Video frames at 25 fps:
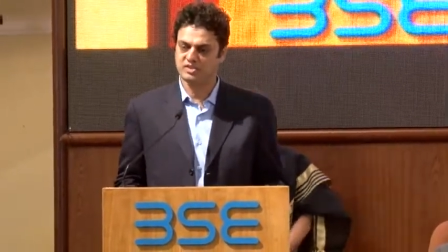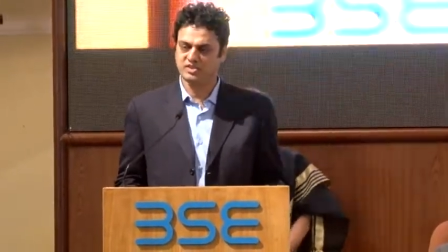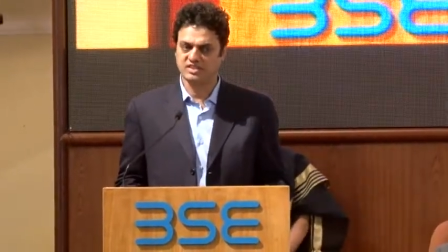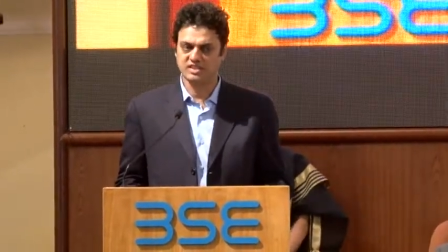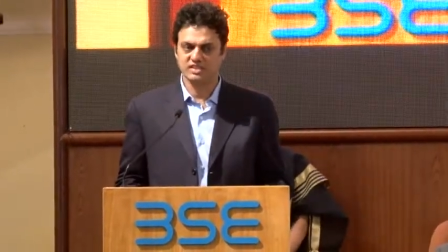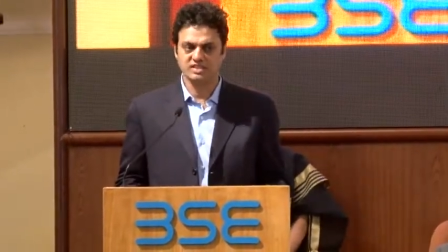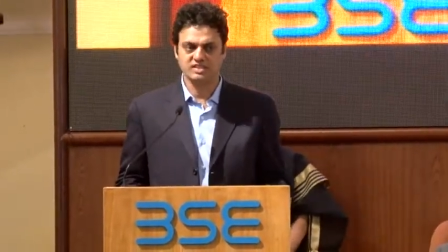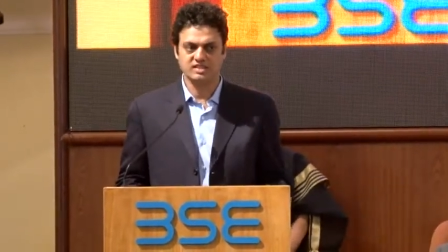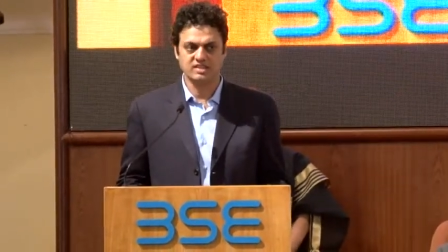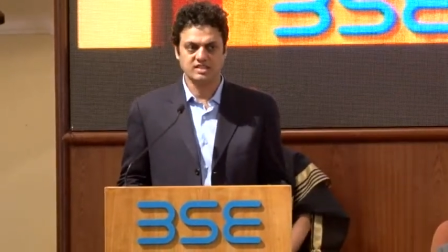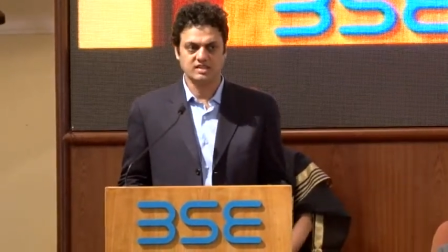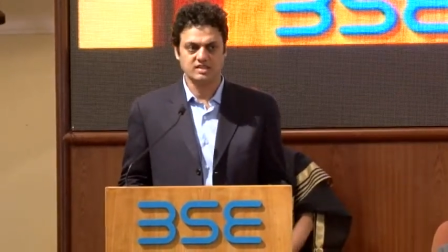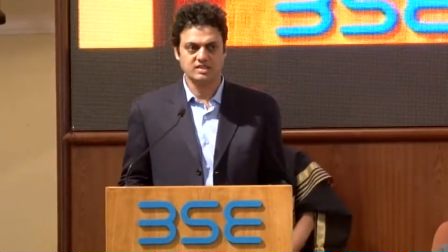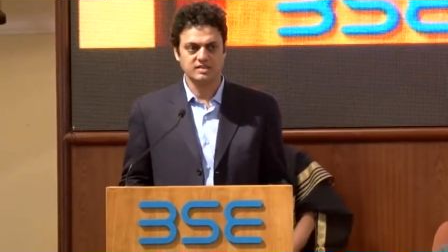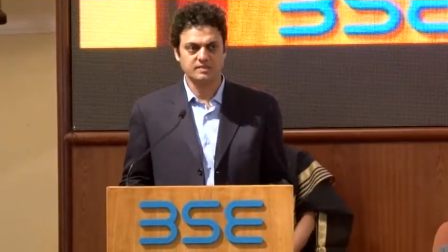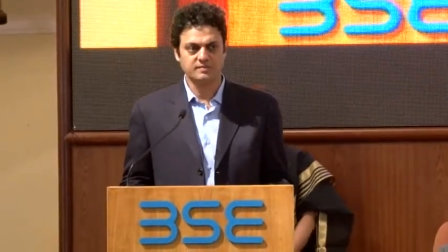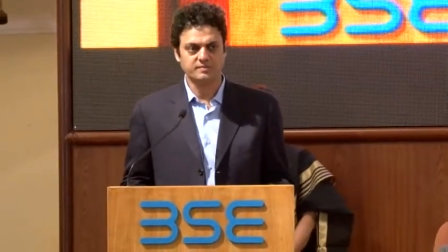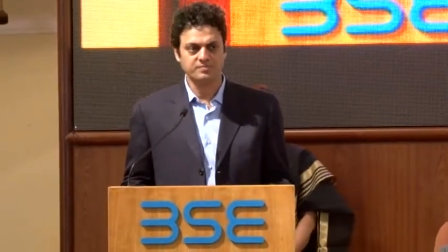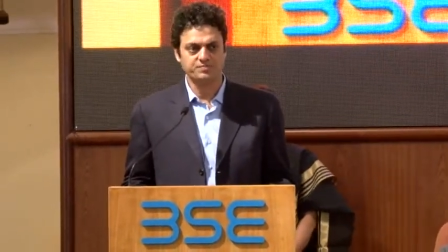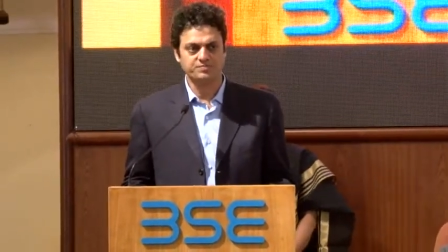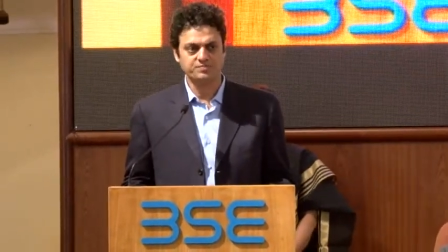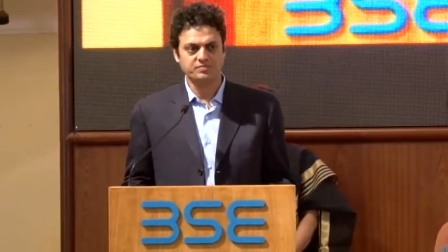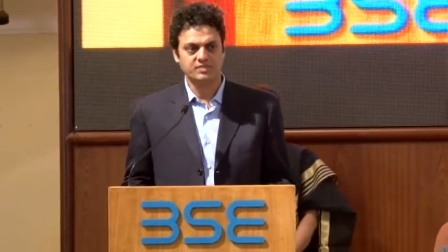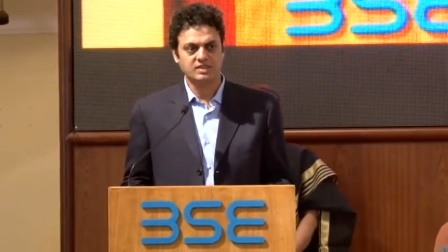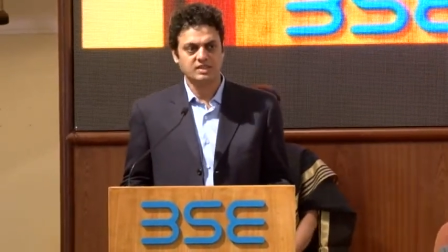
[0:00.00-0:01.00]
Zensar.
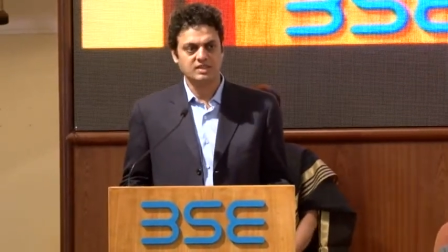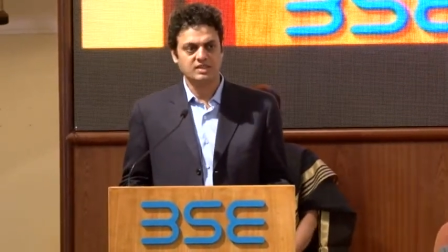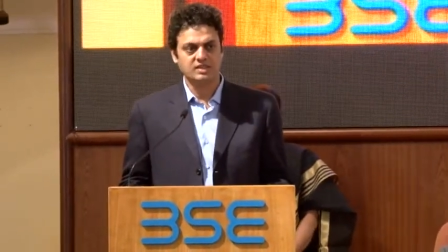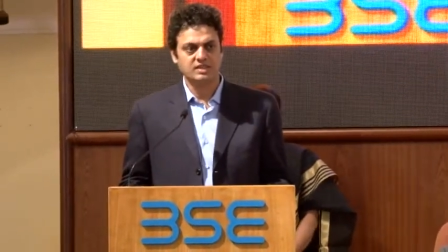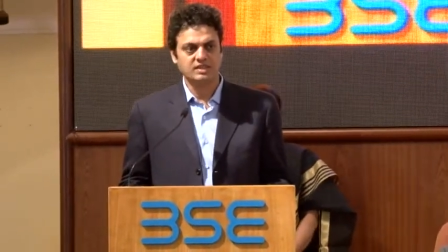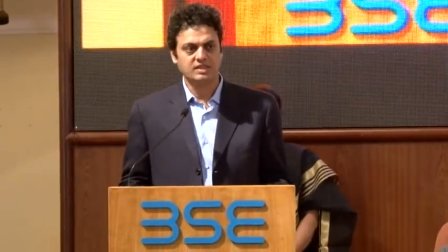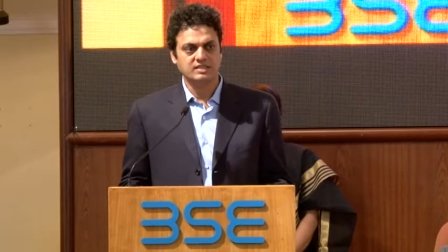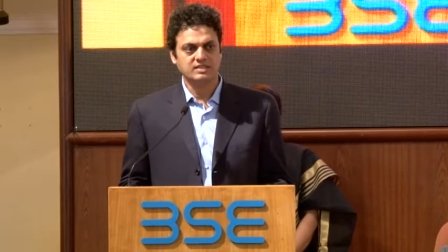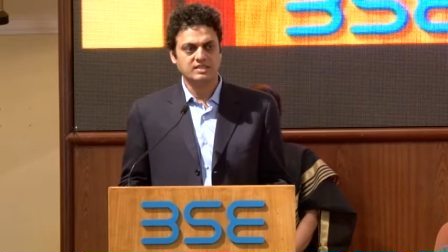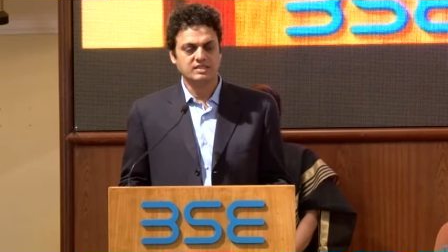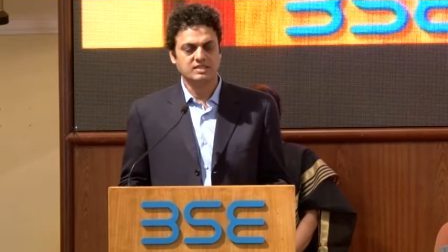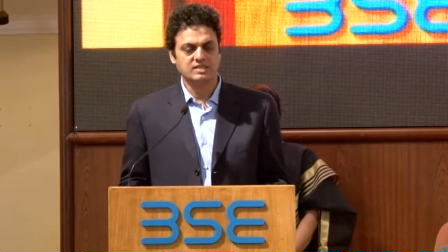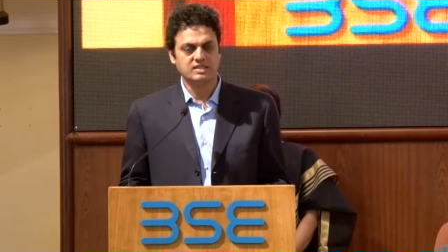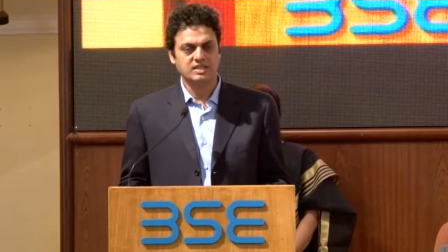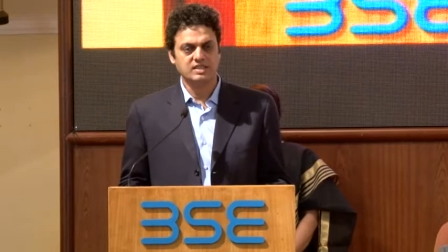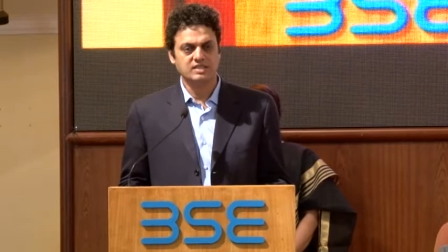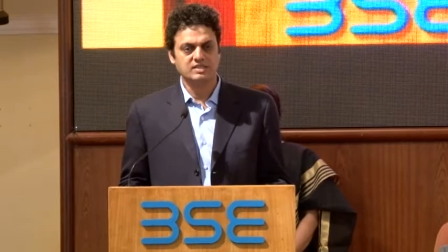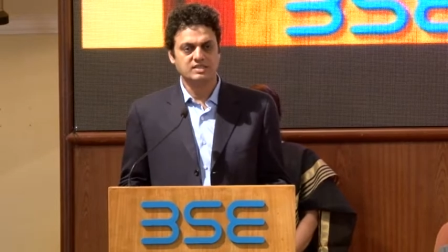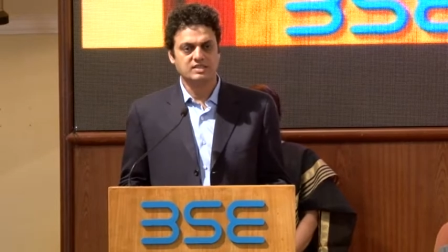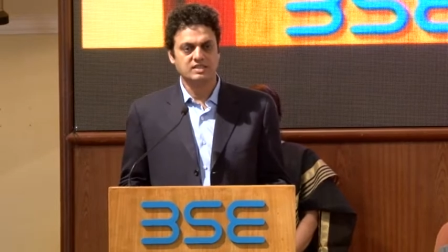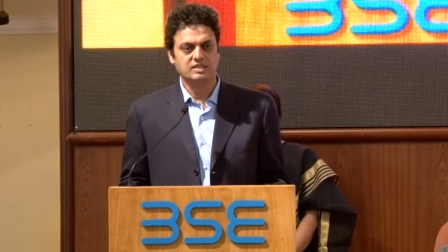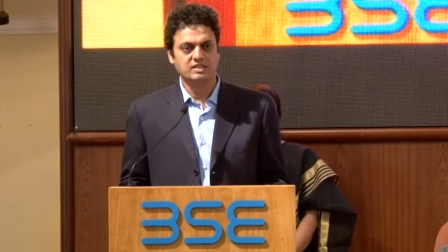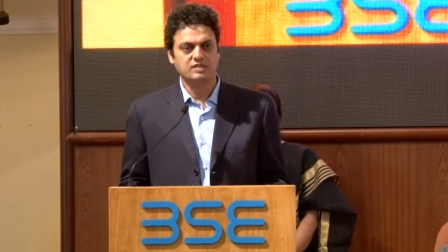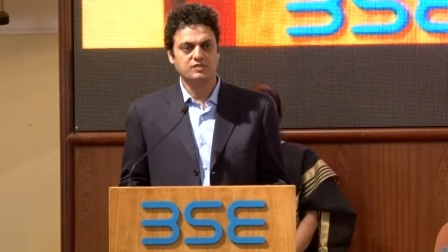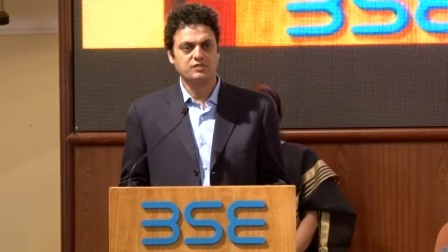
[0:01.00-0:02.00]
Zensar
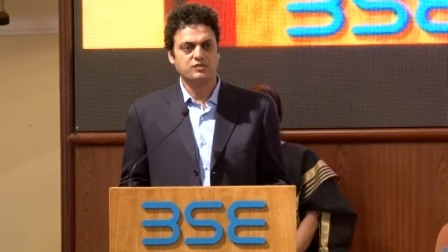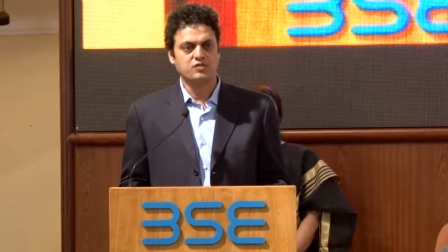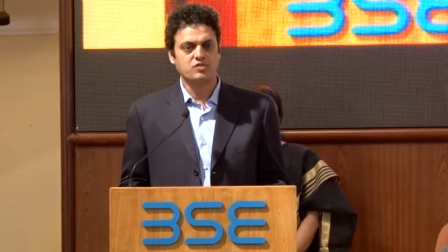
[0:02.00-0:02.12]
is a